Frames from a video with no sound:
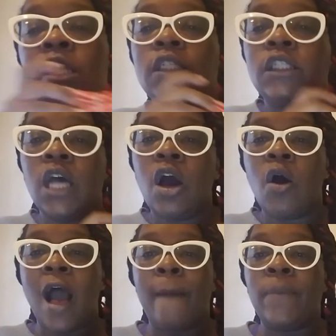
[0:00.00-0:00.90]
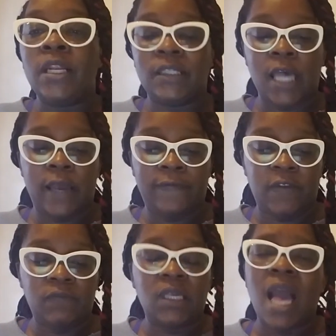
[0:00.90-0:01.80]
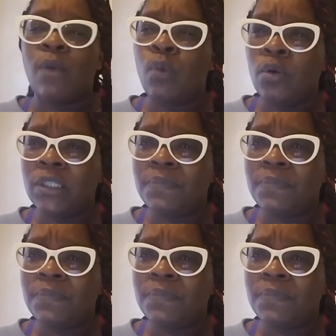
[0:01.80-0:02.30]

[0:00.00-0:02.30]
So I put aside $50. I won't